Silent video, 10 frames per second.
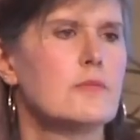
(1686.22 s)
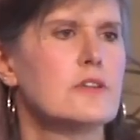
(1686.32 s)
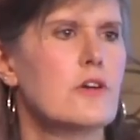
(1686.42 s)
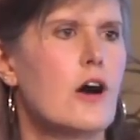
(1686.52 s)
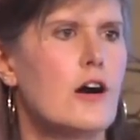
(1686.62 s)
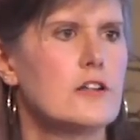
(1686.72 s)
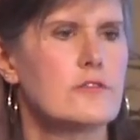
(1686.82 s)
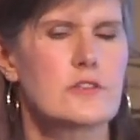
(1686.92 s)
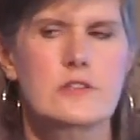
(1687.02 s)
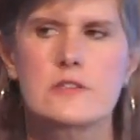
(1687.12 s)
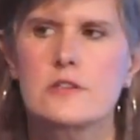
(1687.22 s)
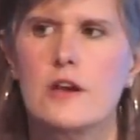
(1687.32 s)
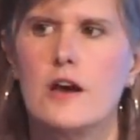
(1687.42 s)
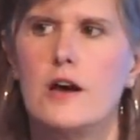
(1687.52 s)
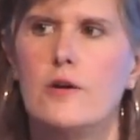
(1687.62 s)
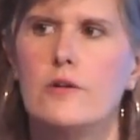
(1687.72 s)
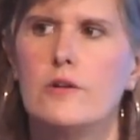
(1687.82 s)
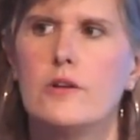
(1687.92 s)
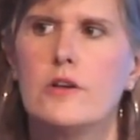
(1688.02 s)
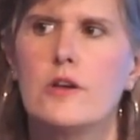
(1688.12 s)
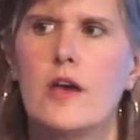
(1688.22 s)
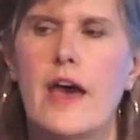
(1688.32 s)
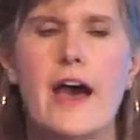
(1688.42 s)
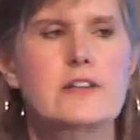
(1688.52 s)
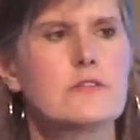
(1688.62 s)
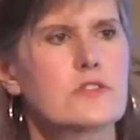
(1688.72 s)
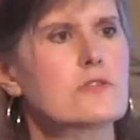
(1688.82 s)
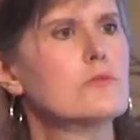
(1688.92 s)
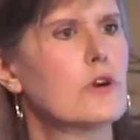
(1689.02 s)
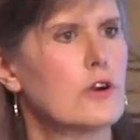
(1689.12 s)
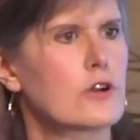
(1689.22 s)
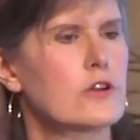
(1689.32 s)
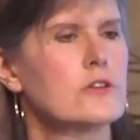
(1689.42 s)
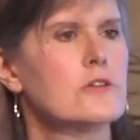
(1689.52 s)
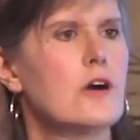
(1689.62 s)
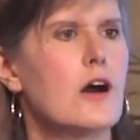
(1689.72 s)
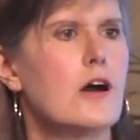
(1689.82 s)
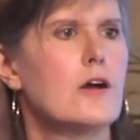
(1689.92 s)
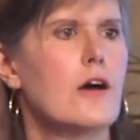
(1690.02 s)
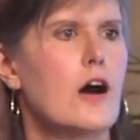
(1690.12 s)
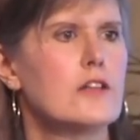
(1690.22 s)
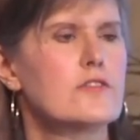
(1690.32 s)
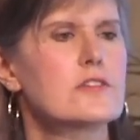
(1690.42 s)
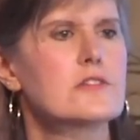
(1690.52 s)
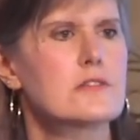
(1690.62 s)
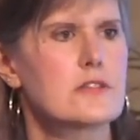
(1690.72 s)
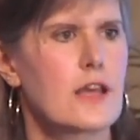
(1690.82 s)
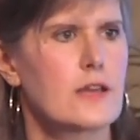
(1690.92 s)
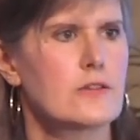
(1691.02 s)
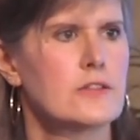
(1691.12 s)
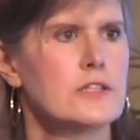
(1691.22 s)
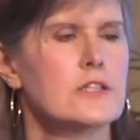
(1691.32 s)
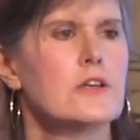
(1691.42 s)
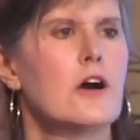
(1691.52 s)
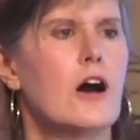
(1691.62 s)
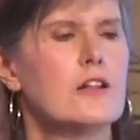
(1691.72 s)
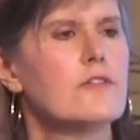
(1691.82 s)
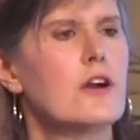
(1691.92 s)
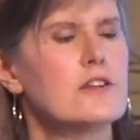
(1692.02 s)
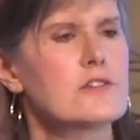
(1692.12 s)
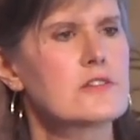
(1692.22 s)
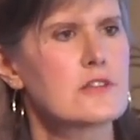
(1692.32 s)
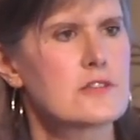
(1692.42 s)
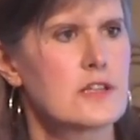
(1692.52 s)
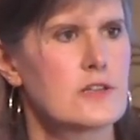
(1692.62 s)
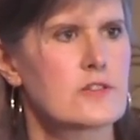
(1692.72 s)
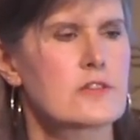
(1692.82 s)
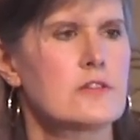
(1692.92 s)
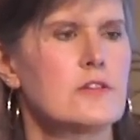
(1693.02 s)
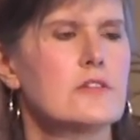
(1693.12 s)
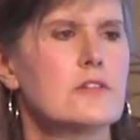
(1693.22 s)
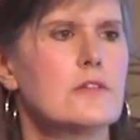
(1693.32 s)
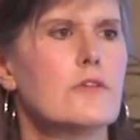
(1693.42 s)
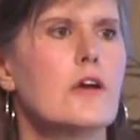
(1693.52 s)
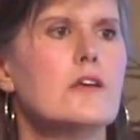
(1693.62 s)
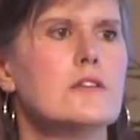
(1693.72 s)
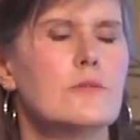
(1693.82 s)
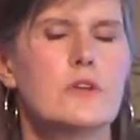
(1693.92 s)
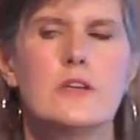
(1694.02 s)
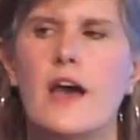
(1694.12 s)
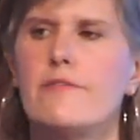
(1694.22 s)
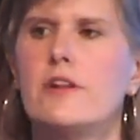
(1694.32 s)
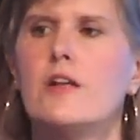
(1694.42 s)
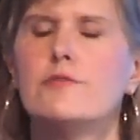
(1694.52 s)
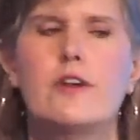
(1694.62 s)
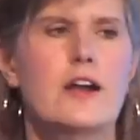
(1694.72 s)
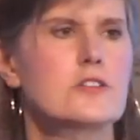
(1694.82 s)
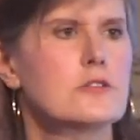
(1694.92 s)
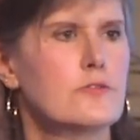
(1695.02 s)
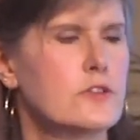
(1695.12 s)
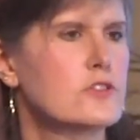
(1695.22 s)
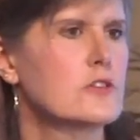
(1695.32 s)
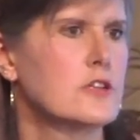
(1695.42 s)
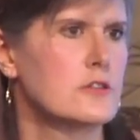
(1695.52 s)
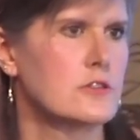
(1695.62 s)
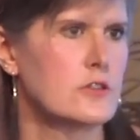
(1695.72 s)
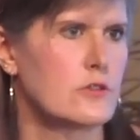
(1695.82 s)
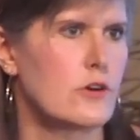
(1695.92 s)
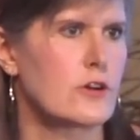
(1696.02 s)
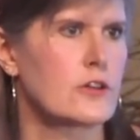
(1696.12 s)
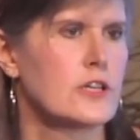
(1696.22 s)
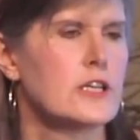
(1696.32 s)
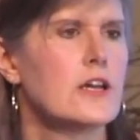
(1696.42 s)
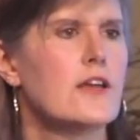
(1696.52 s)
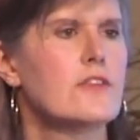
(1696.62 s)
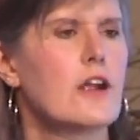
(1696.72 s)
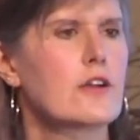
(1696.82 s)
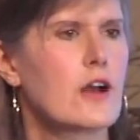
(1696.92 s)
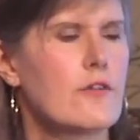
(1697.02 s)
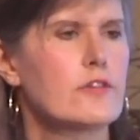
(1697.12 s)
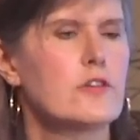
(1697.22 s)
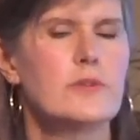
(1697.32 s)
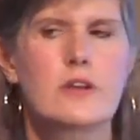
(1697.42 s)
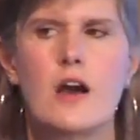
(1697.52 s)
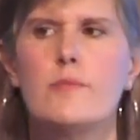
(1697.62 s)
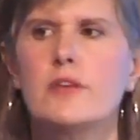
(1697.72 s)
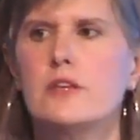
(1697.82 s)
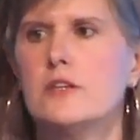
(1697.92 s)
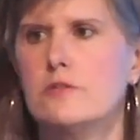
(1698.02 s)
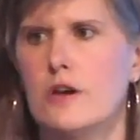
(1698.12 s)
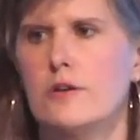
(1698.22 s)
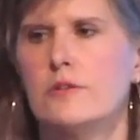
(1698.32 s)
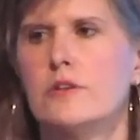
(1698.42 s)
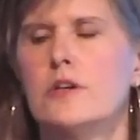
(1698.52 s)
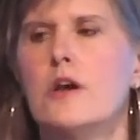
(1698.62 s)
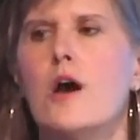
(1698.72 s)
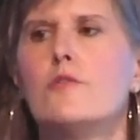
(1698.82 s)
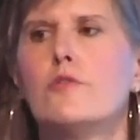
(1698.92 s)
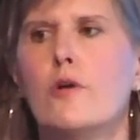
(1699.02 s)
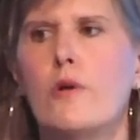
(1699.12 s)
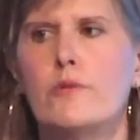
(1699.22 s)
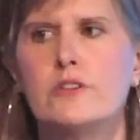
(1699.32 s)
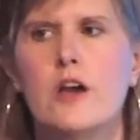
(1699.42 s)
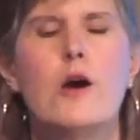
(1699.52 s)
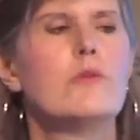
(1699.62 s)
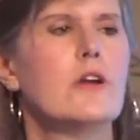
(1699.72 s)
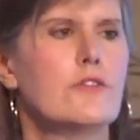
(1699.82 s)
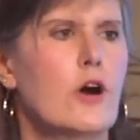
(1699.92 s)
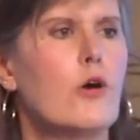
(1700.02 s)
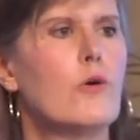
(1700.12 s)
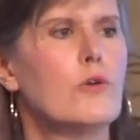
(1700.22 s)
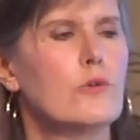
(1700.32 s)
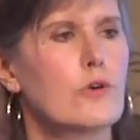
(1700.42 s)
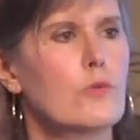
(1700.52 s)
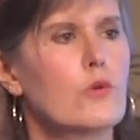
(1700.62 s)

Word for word: I mean, all of this activist work, all of this dissent, all of our insistence that we have an unfractured future here in New York, and that our governor become a hero for what we know the whole